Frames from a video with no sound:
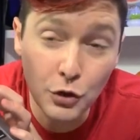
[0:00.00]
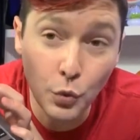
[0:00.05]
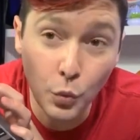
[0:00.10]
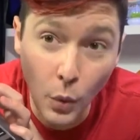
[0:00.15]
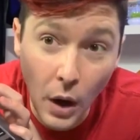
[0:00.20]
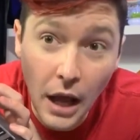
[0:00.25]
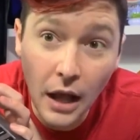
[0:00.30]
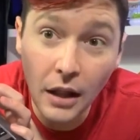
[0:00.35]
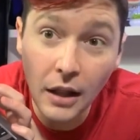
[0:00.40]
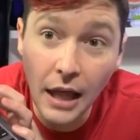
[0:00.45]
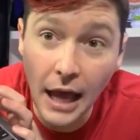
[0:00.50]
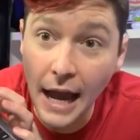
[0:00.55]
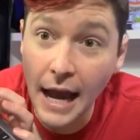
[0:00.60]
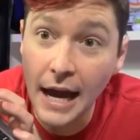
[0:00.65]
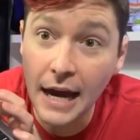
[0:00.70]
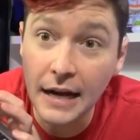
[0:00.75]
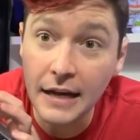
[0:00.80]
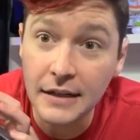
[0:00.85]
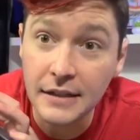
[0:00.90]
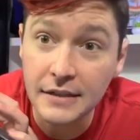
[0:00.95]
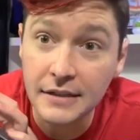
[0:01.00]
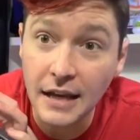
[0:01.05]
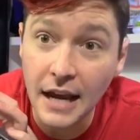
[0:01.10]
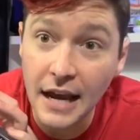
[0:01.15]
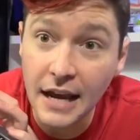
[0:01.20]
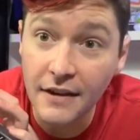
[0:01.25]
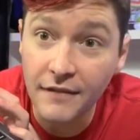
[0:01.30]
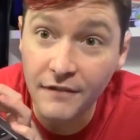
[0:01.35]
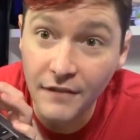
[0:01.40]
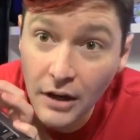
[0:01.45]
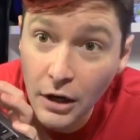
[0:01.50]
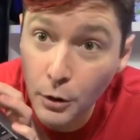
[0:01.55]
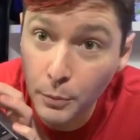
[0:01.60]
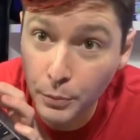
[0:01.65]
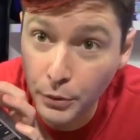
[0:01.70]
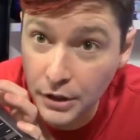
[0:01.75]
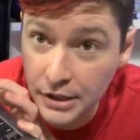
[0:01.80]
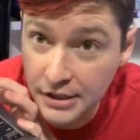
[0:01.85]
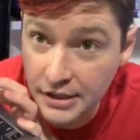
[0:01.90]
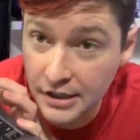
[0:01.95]
as well as a
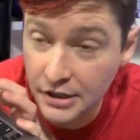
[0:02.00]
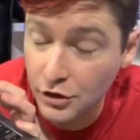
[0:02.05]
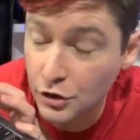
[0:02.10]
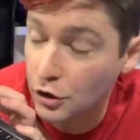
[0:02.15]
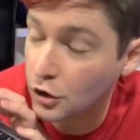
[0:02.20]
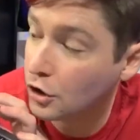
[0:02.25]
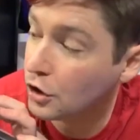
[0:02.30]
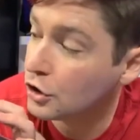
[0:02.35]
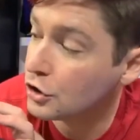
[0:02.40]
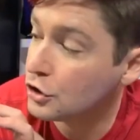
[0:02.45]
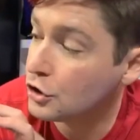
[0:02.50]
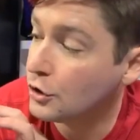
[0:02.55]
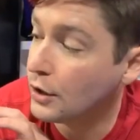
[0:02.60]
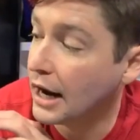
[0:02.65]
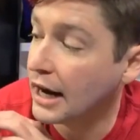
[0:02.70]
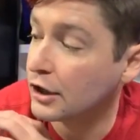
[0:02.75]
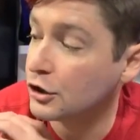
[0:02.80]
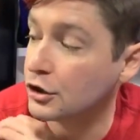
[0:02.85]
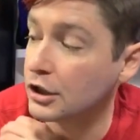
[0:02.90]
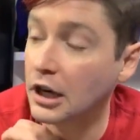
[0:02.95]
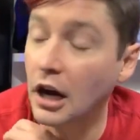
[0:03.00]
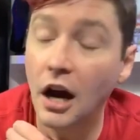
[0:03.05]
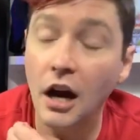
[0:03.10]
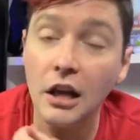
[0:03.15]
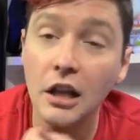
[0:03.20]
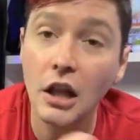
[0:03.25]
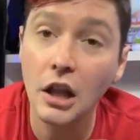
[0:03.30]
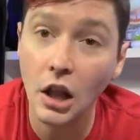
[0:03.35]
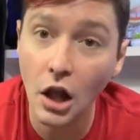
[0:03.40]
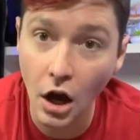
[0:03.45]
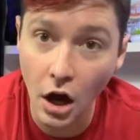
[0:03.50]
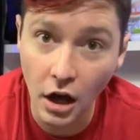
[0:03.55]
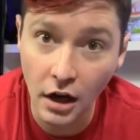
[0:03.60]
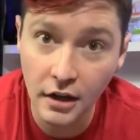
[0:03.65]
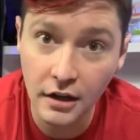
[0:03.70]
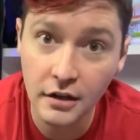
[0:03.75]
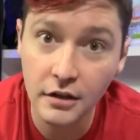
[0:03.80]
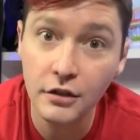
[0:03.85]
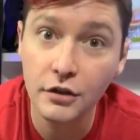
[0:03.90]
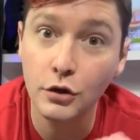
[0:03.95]
fingerprint sensor to actually
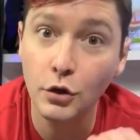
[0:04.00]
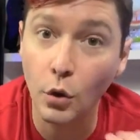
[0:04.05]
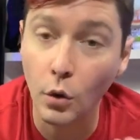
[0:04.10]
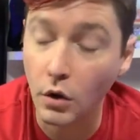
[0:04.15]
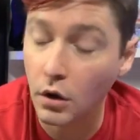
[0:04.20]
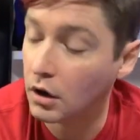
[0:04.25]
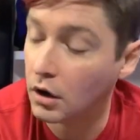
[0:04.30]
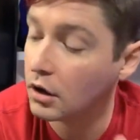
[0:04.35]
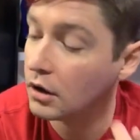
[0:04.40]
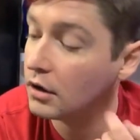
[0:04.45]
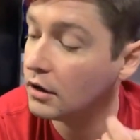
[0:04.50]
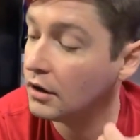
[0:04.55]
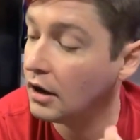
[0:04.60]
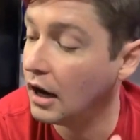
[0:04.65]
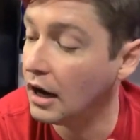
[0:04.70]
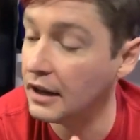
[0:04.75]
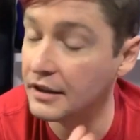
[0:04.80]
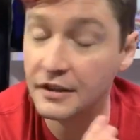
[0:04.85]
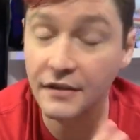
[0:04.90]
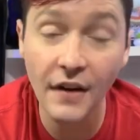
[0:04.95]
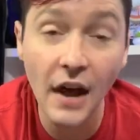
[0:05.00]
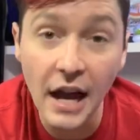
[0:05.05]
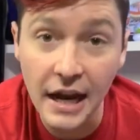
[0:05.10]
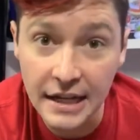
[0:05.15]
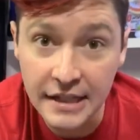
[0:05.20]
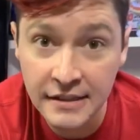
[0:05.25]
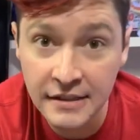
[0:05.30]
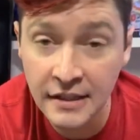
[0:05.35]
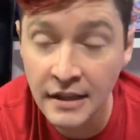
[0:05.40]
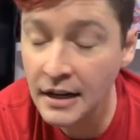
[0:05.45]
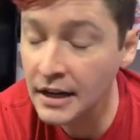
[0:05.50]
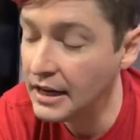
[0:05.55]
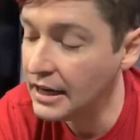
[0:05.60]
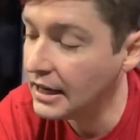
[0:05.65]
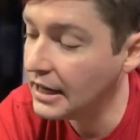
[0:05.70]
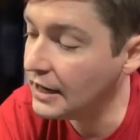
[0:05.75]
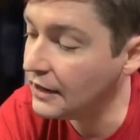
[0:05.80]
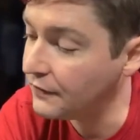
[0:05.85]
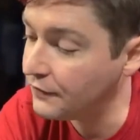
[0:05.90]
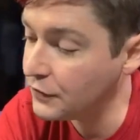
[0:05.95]
unlock your uh, device
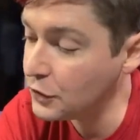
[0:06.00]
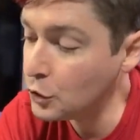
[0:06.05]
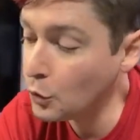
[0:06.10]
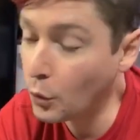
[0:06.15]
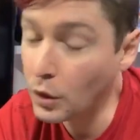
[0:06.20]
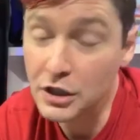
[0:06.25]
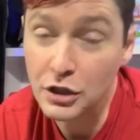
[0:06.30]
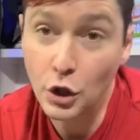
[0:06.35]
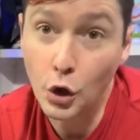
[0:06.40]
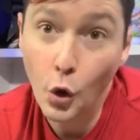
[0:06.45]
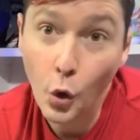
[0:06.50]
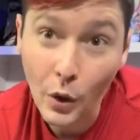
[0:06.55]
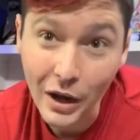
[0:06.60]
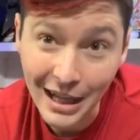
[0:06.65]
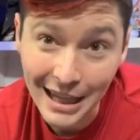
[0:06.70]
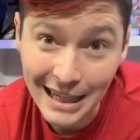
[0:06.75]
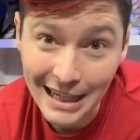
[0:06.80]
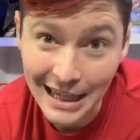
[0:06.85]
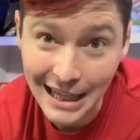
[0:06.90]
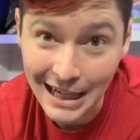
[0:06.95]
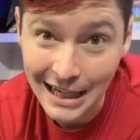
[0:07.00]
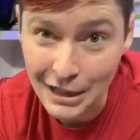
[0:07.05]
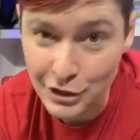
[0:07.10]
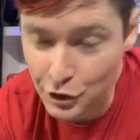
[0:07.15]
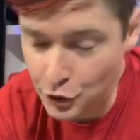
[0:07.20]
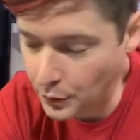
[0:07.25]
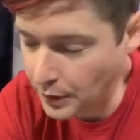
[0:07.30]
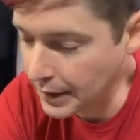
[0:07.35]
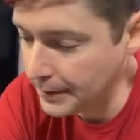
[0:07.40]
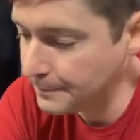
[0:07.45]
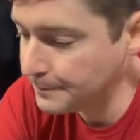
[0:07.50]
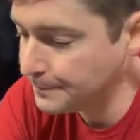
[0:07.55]
if you want to quickly get into